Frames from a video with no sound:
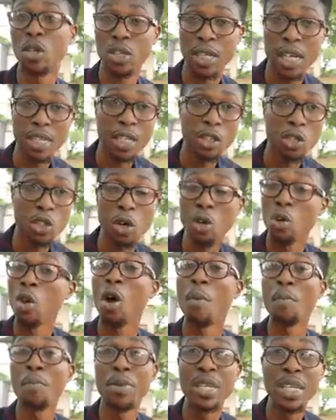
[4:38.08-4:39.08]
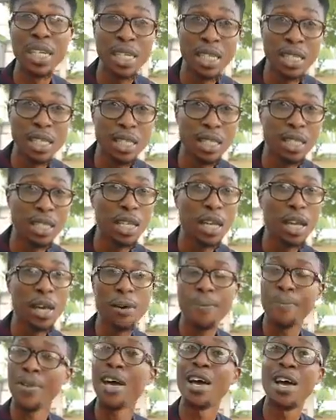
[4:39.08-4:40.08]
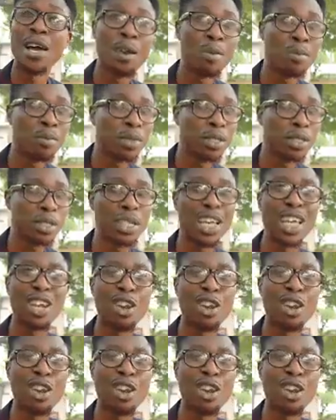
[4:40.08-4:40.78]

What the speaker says: organizations, companies, firms,